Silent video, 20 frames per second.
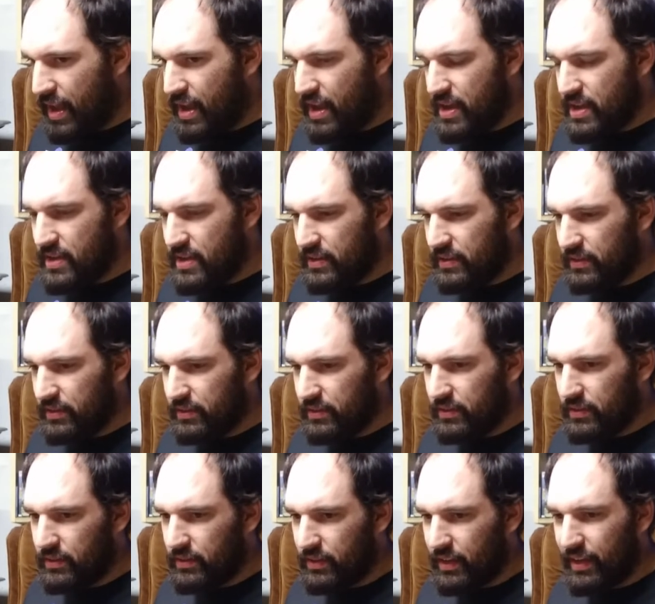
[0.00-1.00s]
And
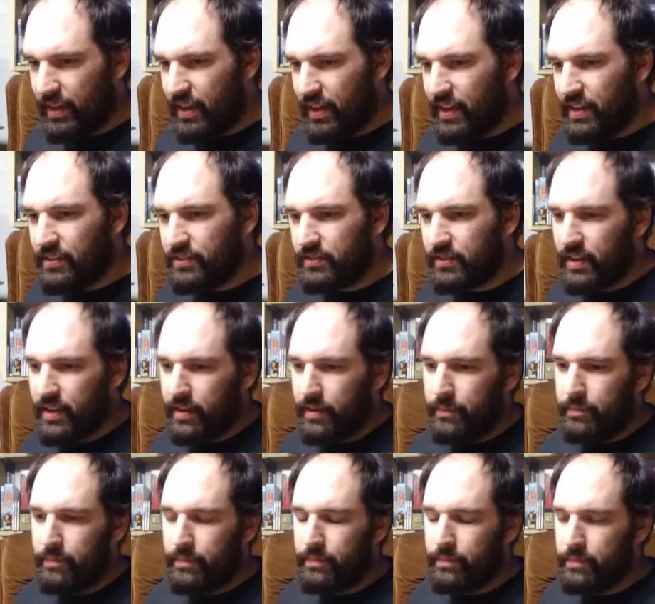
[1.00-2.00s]
like he
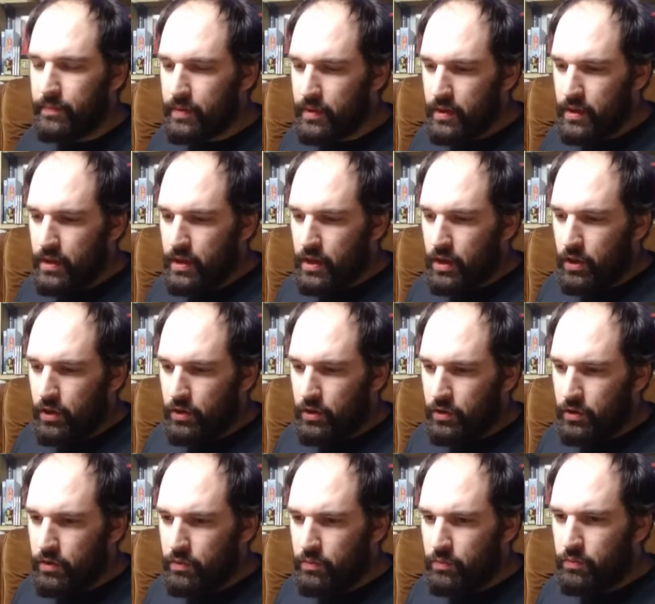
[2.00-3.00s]
said,
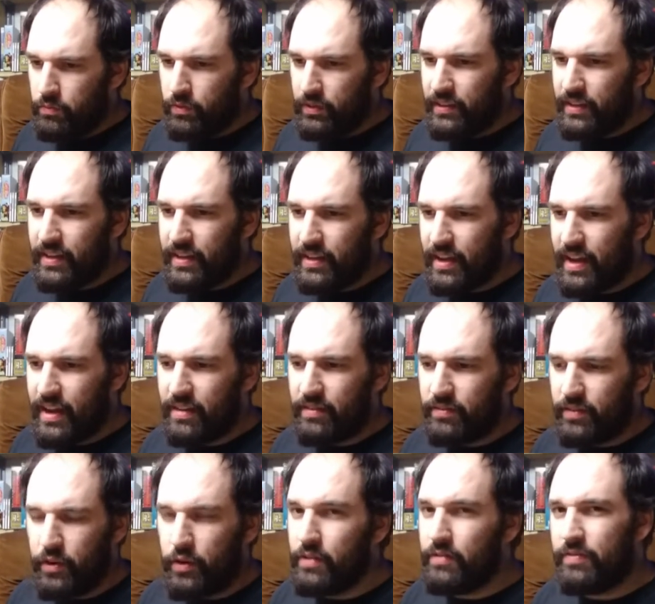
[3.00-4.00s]
you really
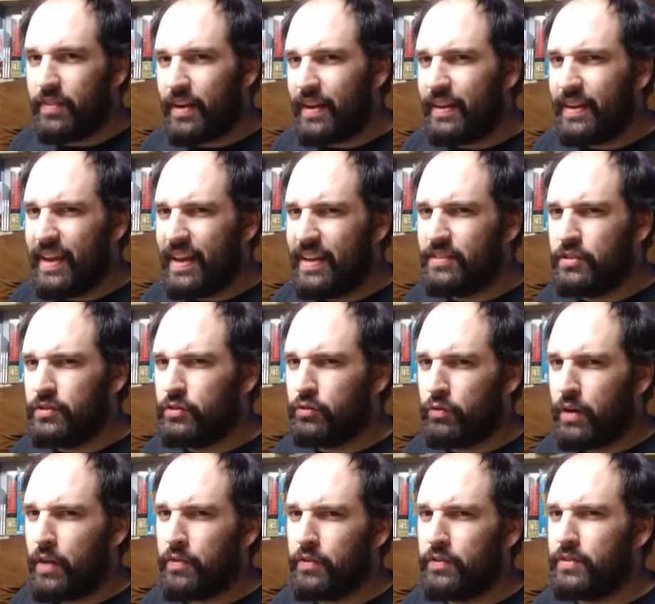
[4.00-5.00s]
can't. You can find cases
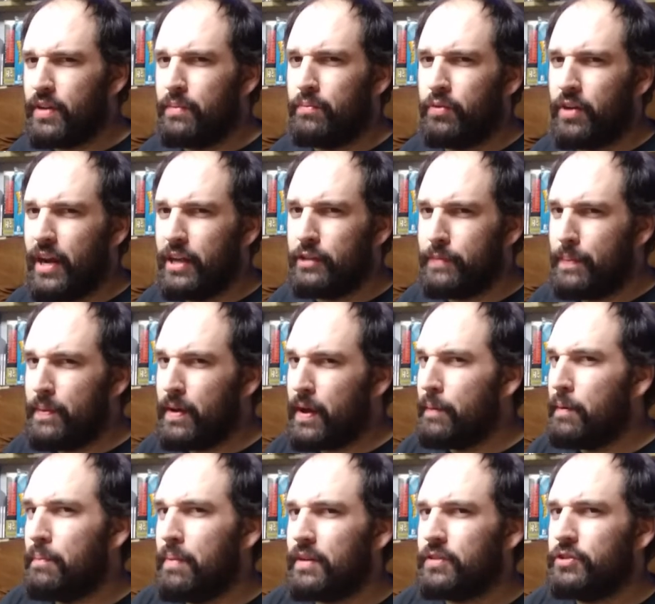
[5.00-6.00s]
around the same price, maybe a
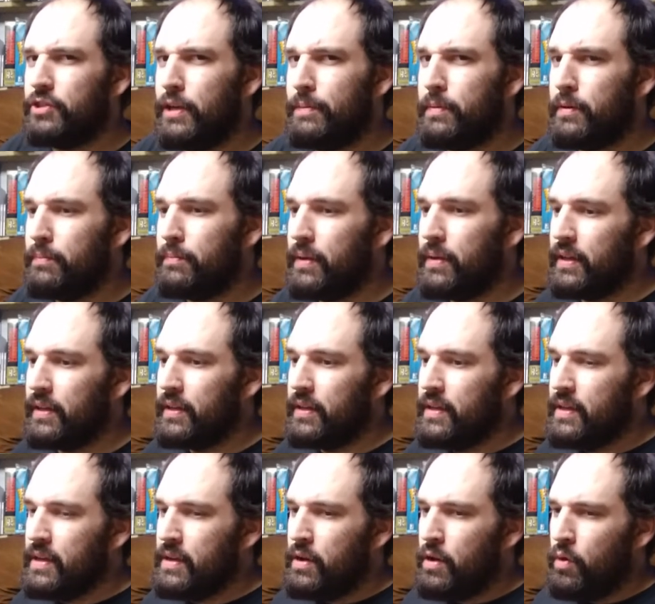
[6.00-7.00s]
couple bucks cheaper, but
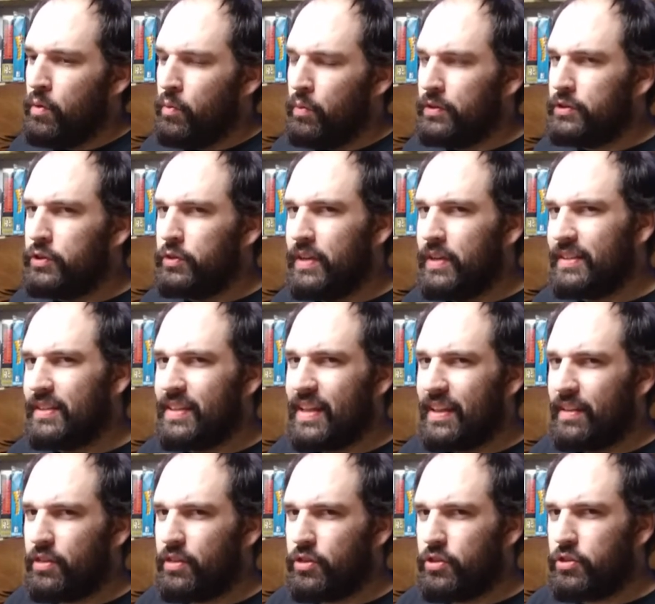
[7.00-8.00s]
once you get to
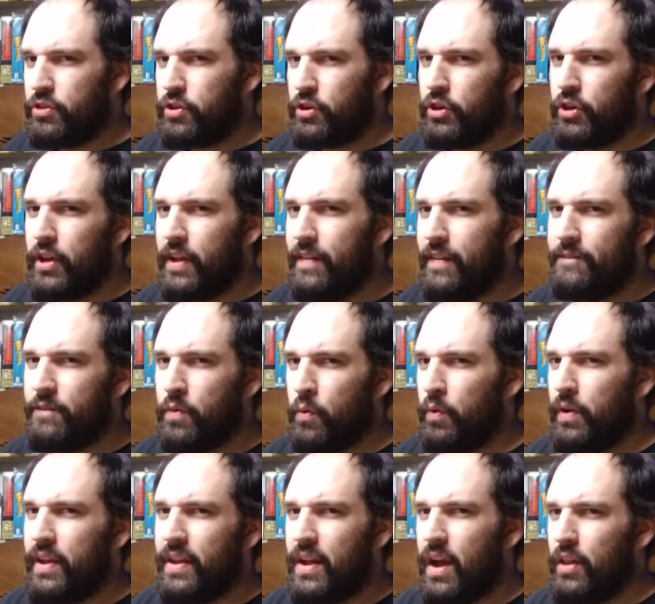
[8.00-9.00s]
that
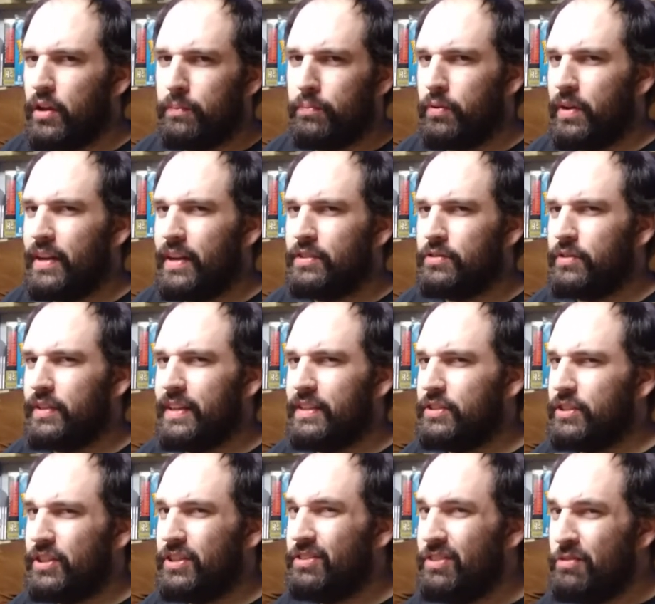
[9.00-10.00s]
$30-$40 price
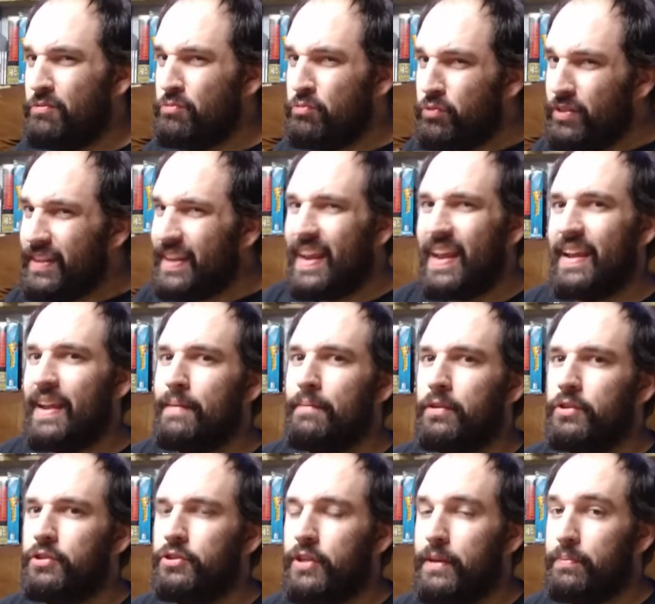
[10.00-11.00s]
range, you really can't get
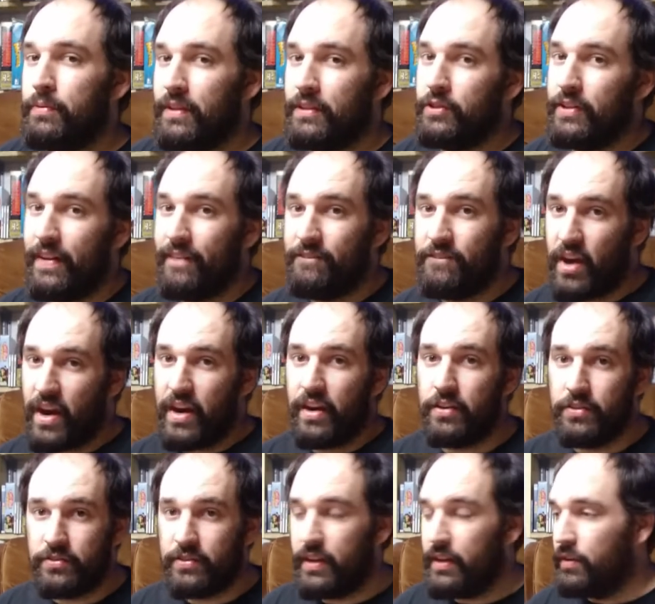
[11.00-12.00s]
much cheaper unless you get a
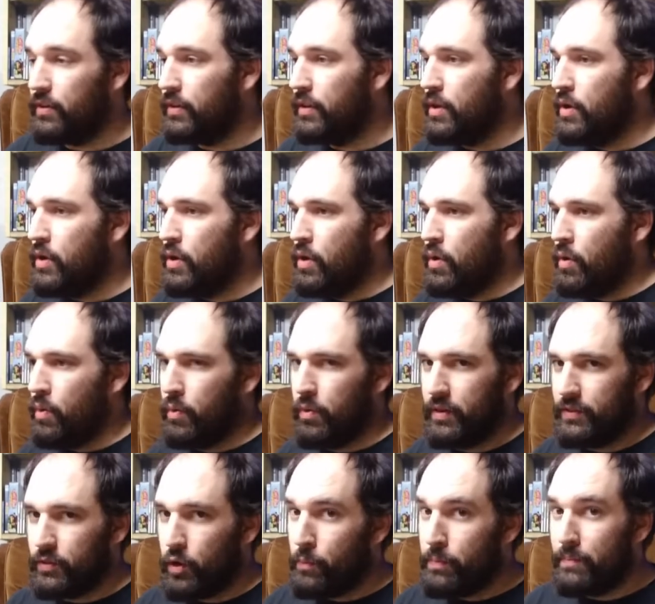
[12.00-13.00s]
fire sale
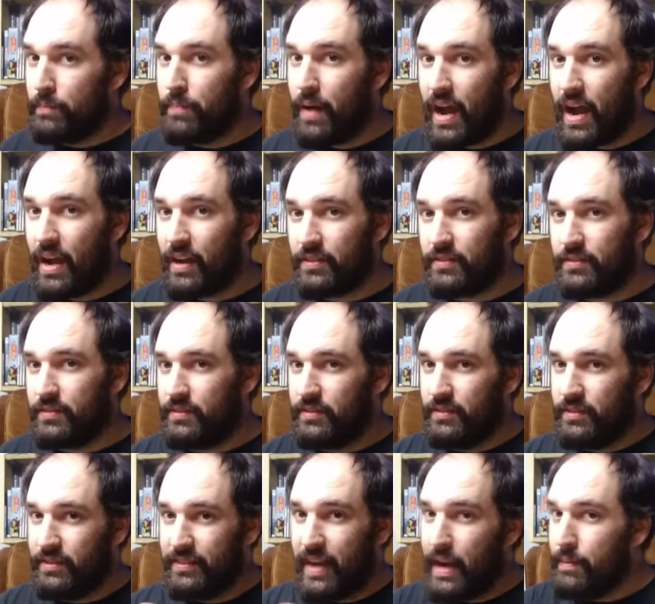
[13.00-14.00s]
or it's an open box,
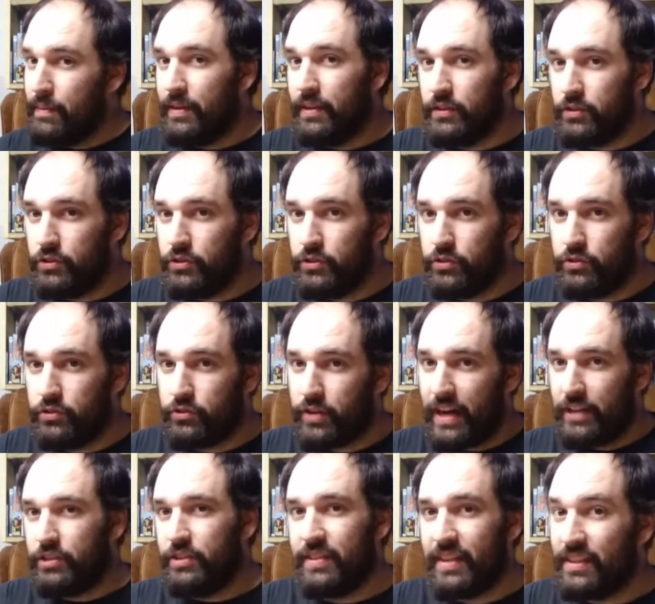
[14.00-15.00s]
damaged,
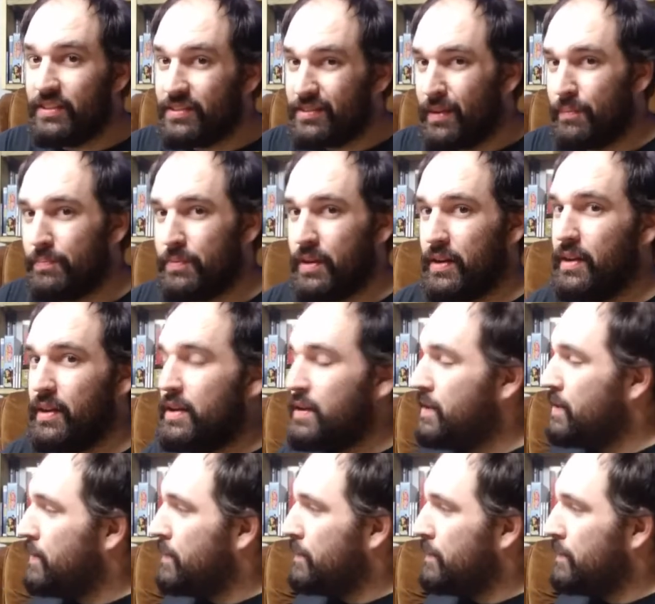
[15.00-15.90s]
scratch and dent, something.